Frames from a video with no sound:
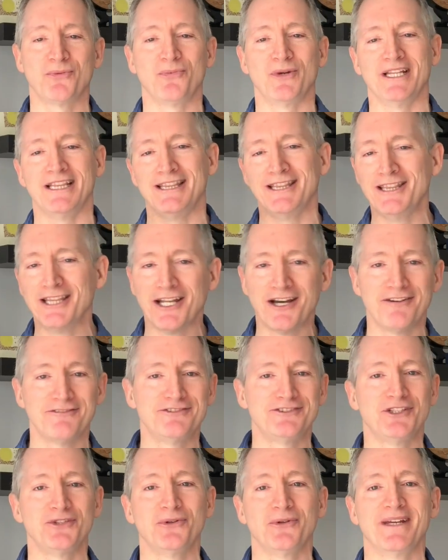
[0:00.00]
We love
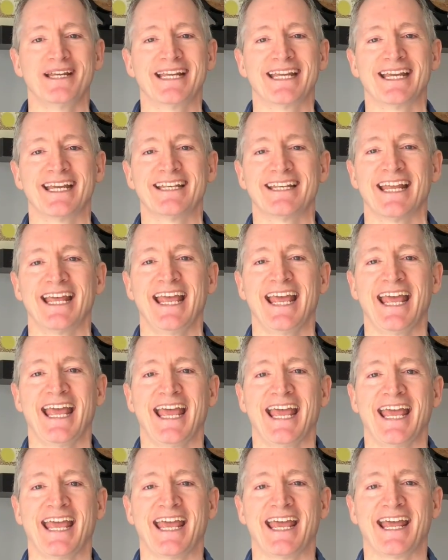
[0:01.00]
doing it,
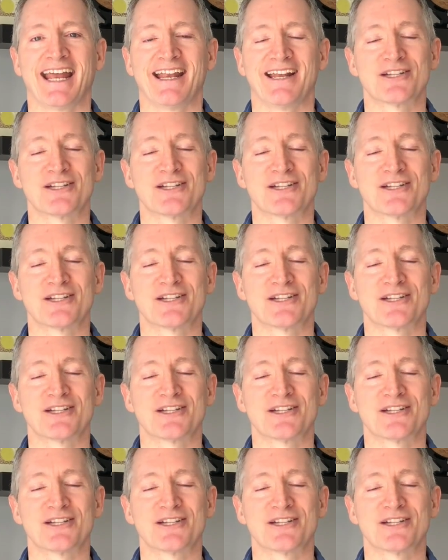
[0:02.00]
and